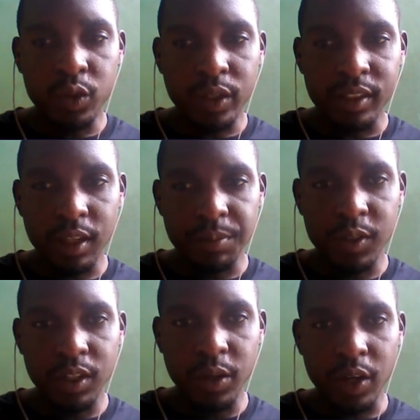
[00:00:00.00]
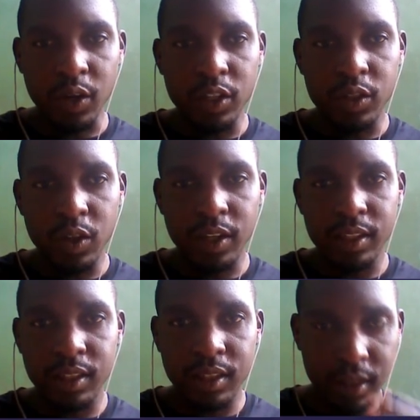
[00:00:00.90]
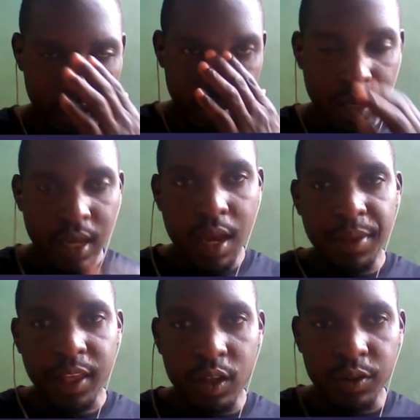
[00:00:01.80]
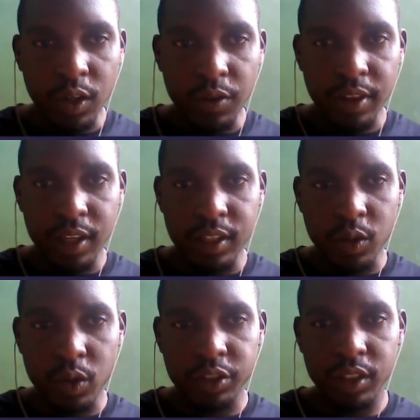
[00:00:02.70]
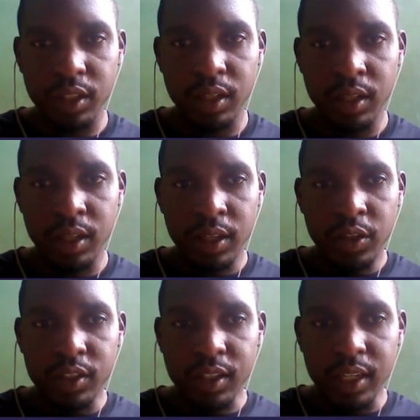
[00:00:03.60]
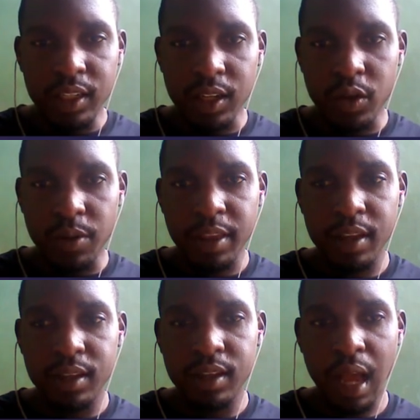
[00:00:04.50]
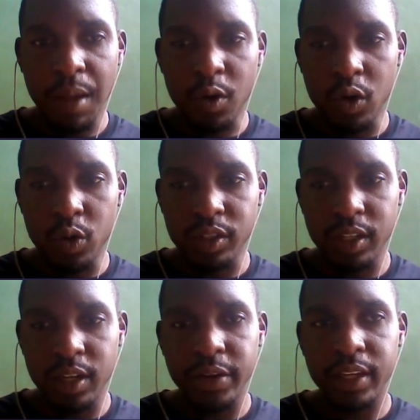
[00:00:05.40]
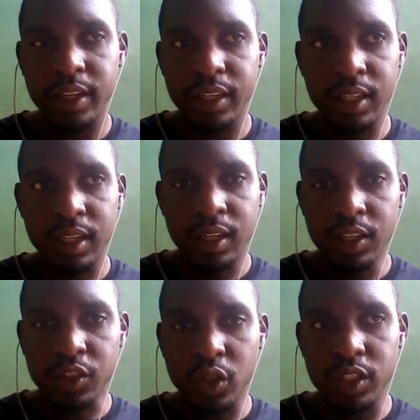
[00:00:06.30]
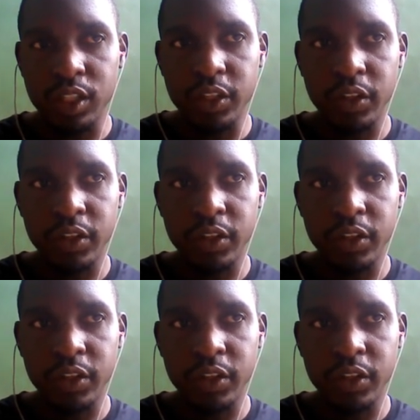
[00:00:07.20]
what's up? Today we are going to look at a method of solving the heat equation using an integral method. I'm called also Derek. Let's continue.